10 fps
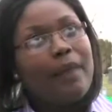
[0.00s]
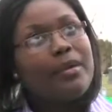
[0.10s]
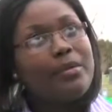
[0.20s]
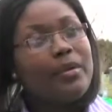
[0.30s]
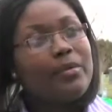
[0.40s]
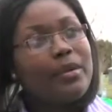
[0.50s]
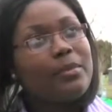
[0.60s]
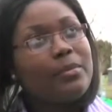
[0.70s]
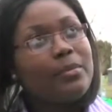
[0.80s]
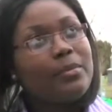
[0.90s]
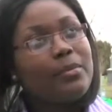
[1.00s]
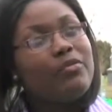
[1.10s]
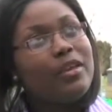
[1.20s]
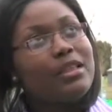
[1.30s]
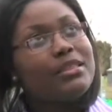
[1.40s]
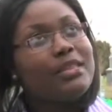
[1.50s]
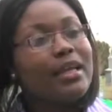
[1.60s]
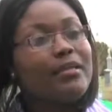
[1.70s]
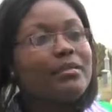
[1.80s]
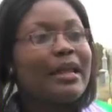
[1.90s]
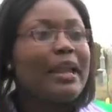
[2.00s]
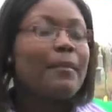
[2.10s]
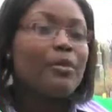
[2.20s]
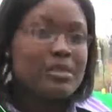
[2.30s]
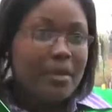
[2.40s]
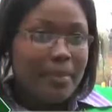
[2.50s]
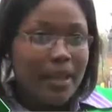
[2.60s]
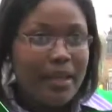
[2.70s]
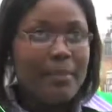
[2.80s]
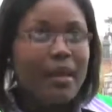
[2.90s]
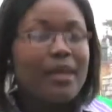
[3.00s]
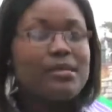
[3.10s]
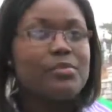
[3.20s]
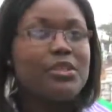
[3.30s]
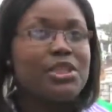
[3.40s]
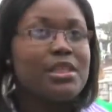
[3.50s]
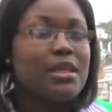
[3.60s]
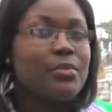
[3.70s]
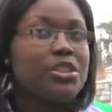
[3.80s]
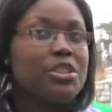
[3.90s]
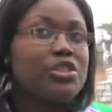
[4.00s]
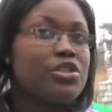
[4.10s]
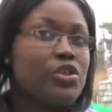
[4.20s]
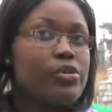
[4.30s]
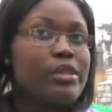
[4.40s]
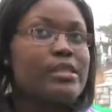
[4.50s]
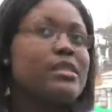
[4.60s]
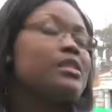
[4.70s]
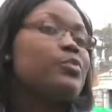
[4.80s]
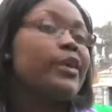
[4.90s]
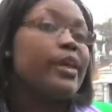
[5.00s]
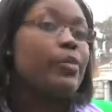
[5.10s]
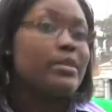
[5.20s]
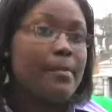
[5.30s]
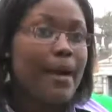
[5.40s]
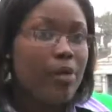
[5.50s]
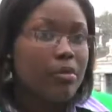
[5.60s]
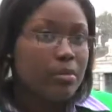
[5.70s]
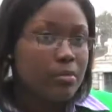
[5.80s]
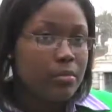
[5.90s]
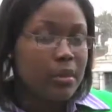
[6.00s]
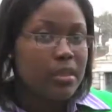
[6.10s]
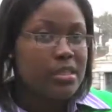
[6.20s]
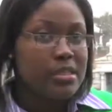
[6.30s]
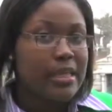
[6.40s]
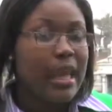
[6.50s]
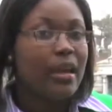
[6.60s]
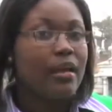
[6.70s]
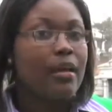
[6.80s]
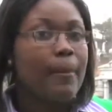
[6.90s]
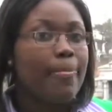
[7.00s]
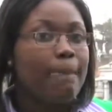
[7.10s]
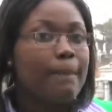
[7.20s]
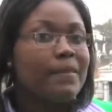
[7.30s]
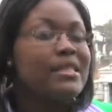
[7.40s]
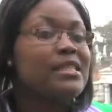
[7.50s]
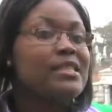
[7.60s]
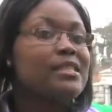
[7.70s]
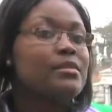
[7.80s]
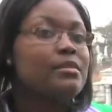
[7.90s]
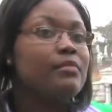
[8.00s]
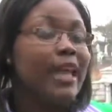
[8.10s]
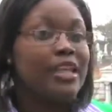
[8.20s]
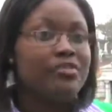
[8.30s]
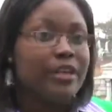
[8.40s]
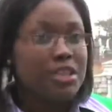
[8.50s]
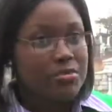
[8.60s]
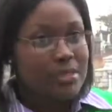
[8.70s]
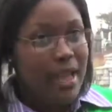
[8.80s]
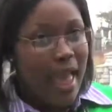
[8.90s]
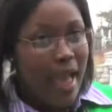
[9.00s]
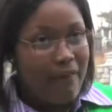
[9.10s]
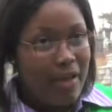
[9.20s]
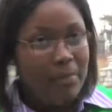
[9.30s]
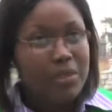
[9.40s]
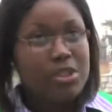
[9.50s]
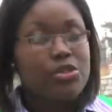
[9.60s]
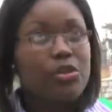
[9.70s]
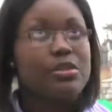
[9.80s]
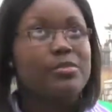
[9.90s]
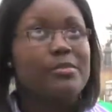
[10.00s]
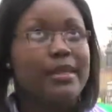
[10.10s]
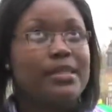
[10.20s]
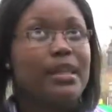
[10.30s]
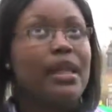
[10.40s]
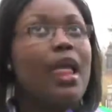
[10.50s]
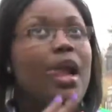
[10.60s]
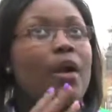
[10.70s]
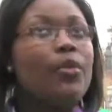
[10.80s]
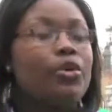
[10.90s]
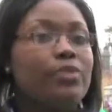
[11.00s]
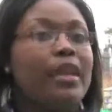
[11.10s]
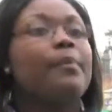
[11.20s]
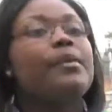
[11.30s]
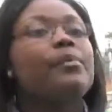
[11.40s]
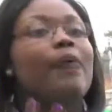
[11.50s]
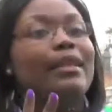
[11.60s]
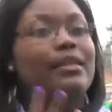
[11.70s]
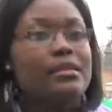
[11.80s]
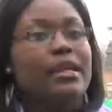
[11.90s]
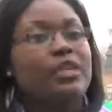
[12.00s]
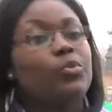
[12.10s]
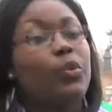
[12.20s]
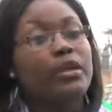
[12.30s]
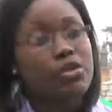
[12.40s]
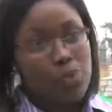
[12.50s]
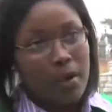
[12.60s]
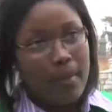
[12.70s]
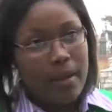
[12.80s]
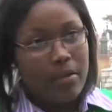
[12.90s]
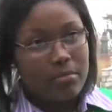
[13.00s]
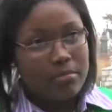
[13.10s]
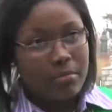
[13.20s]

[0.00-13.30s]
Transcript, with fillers: I mean, we, we, we really did kind of most of the planning because what she did was she just told us this is what it was about. This is the kind of, this is the age range she was going to have. And then what she told us was basically, what do you think people at this age want to talk about?